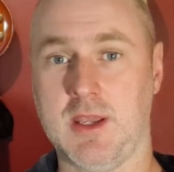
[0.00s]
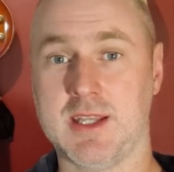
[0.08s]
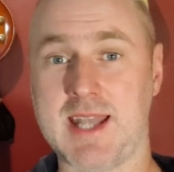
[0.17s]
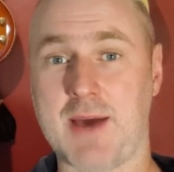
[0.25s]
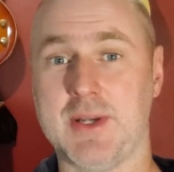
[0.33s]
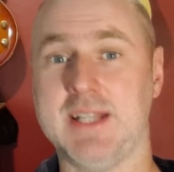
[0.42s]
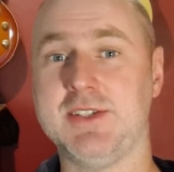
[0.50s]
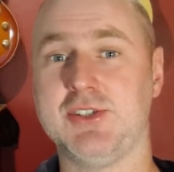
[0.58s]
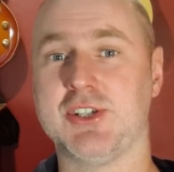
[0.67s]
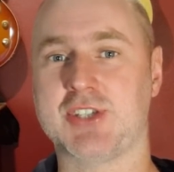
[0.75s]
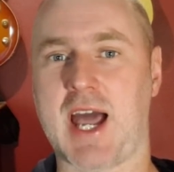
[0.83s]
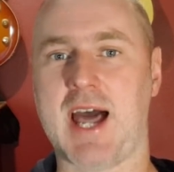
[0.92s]
Now, it isn't
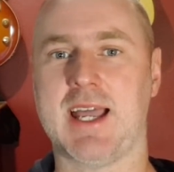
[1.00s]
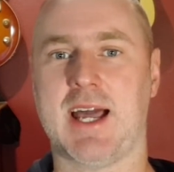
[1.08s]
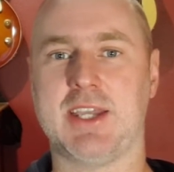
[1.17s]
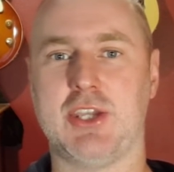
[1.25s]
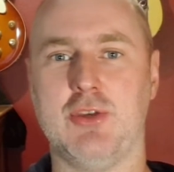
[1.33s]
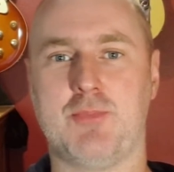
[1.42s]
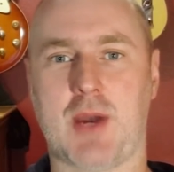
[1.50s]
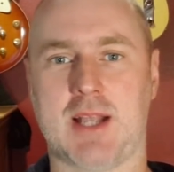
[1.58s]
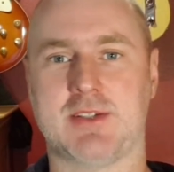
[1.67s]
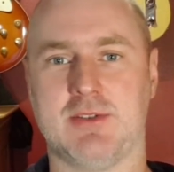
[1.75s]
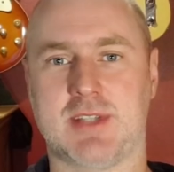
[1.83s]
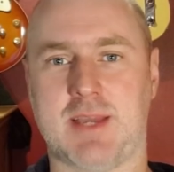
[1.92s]
just high I Q
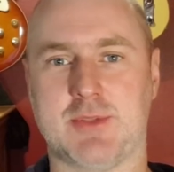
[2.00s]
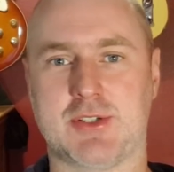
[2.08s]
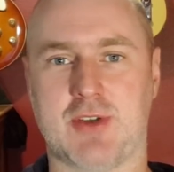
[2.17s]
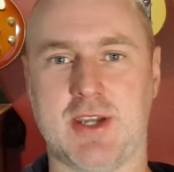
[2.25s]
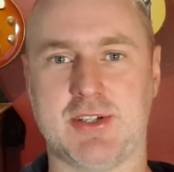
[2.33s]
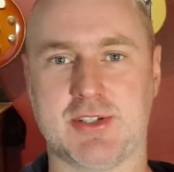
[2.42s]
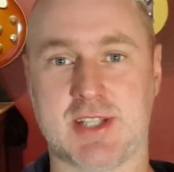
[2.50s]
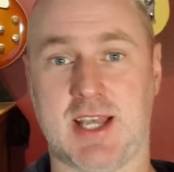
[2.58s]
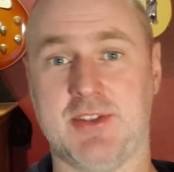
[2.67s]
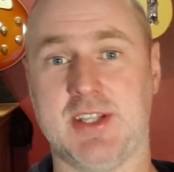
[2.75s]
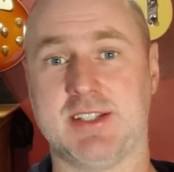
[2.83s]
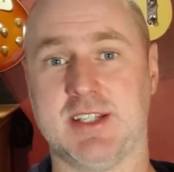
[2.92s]
practical demonstrations
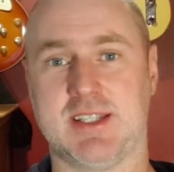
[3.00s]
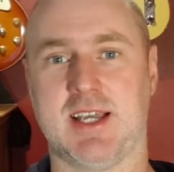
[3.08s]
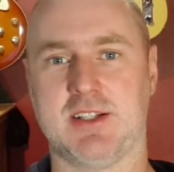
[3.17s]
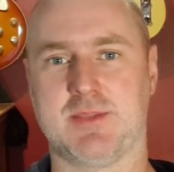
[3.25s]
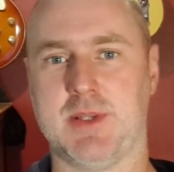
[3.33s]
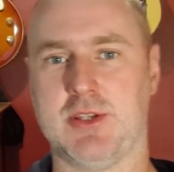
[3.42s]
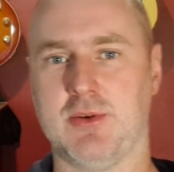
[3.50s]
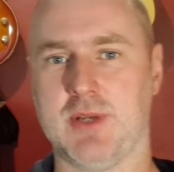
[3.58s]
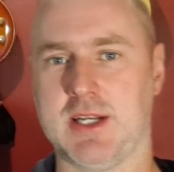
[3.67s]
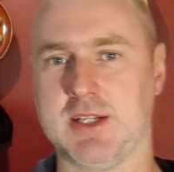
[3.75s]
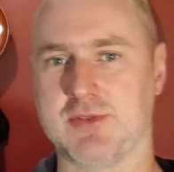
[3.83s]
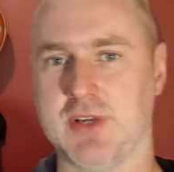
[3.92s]
like this that Del's been doing
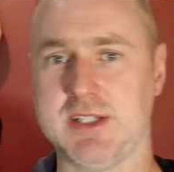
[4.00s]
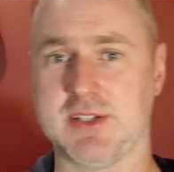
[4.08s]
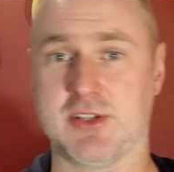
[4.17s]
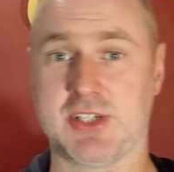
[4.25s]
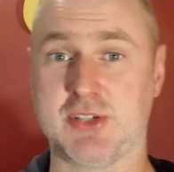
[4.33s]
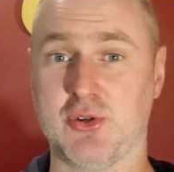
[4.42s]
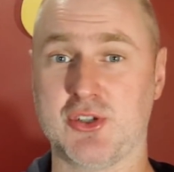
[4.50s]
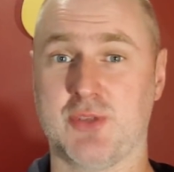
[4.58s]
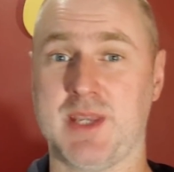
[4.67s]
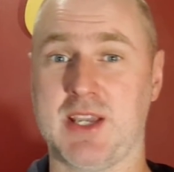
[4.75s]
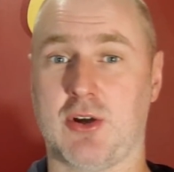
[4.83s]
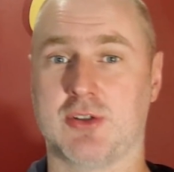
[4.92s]
in his research. He's also
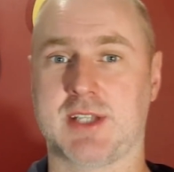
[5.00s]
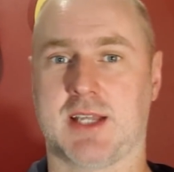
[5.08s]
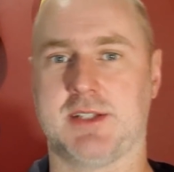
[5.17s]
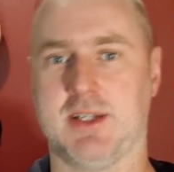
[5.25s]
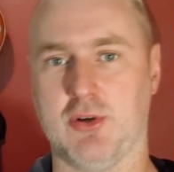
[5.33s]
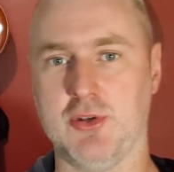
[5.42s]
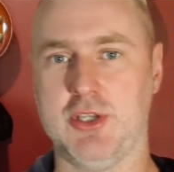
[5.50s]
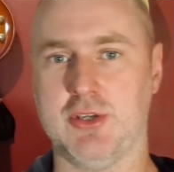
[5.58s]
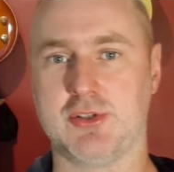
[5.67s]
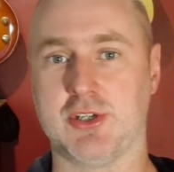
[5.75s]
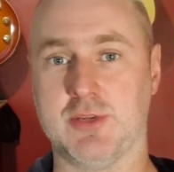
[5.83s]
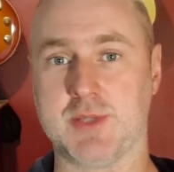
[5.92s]
been contacting other
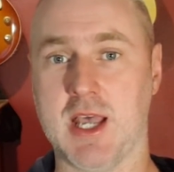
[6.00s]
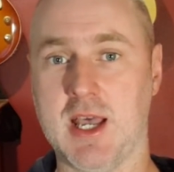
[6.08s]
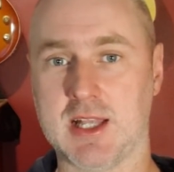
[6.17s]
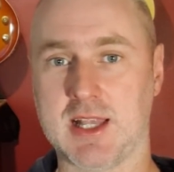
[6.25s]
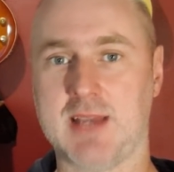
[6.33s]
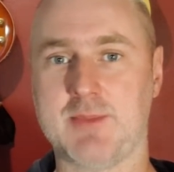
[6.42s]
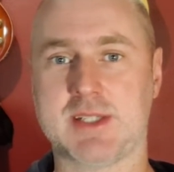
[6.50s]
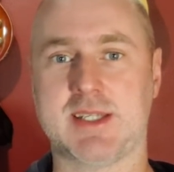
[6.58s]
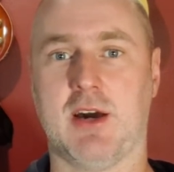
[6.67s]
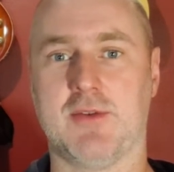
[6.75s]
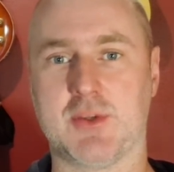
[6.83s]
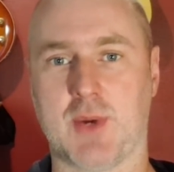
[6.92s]
YouTubers like
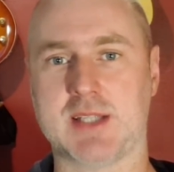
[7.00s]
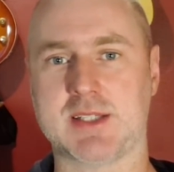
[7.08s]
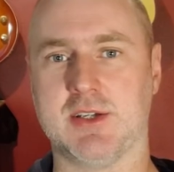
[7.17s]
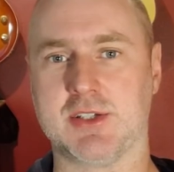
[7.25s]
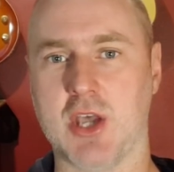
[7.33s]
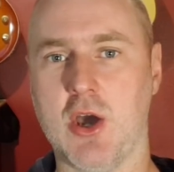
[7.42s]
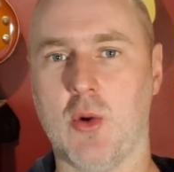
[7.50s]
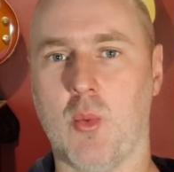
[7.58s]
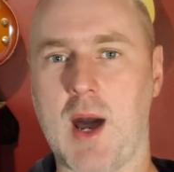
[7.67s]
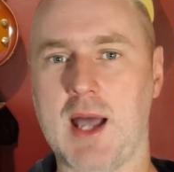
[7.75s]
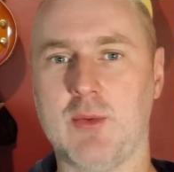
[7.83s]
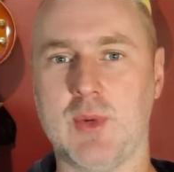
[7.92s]
myself to us
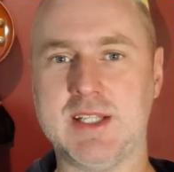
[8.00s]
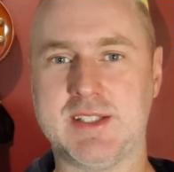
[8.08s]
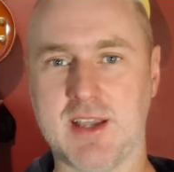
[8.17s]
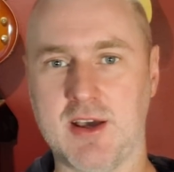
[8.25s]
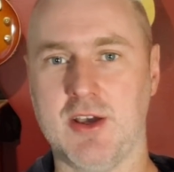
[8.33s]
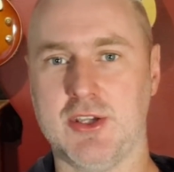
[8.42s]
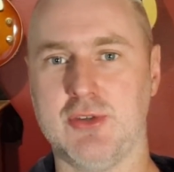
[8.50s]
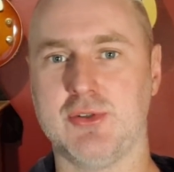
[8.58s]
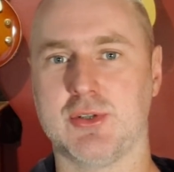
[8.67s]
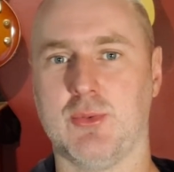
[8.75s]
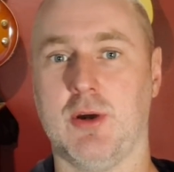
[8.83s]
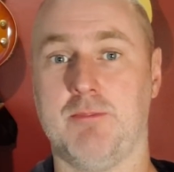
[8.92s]
why we dare use
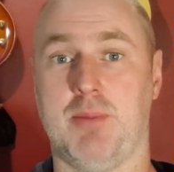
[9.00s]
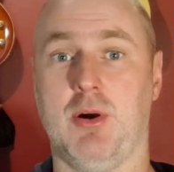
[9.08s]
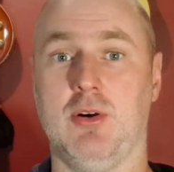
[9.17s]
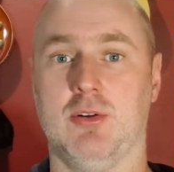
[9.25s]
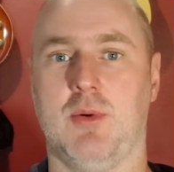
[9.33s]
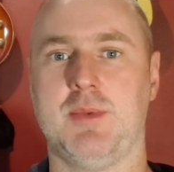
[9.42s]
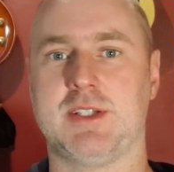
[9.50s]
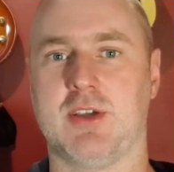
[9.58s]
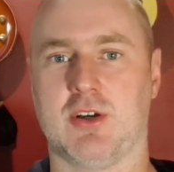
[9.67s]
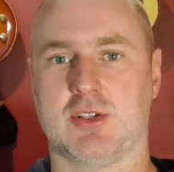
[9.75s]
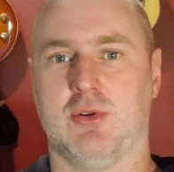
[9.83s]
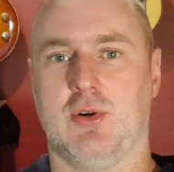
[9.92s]
the word pull when we
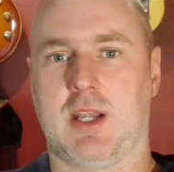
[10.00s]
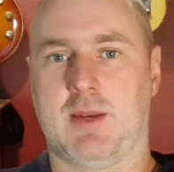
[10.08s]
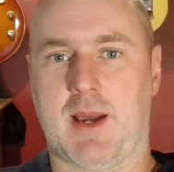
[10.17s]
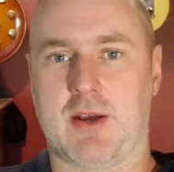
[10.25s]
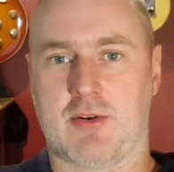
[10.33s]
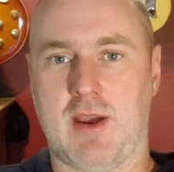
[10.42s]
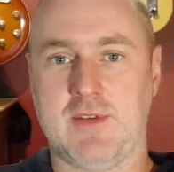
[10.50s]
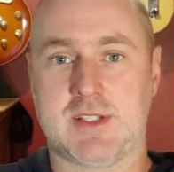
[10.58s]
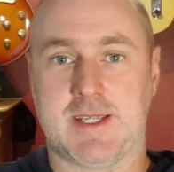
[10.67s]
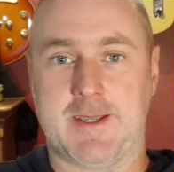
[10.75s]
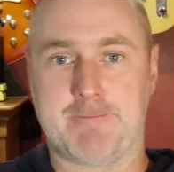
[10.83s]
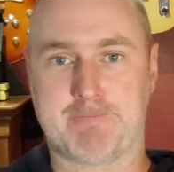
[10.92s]
start talking about
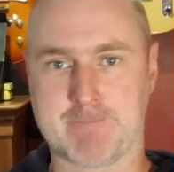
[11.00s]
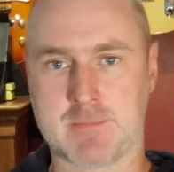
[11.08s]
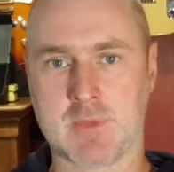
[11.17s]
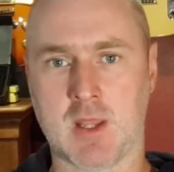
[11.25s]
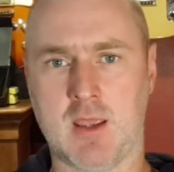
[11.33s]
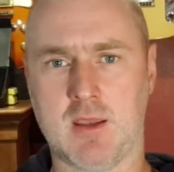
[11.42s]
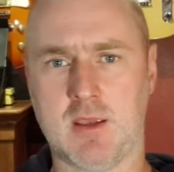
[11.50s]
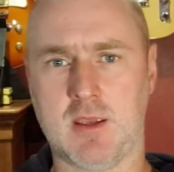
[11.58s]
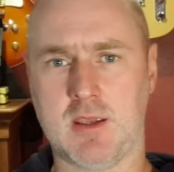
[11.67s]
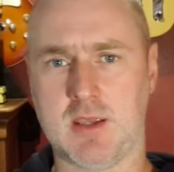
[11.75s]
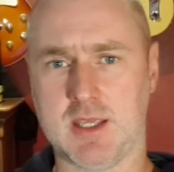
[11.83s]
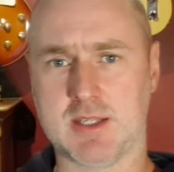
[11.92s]
gravity.
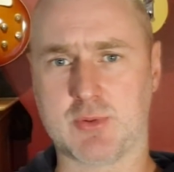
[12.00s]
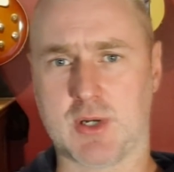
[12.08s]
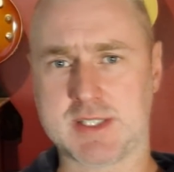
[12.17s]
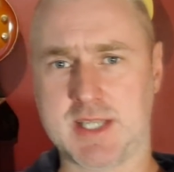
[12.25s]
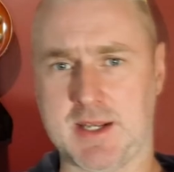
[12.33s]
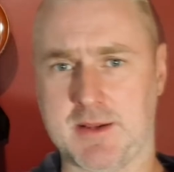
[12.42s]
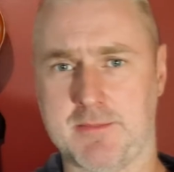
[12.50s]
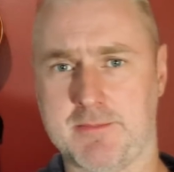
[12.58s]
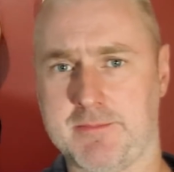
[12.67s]
Here's what I said.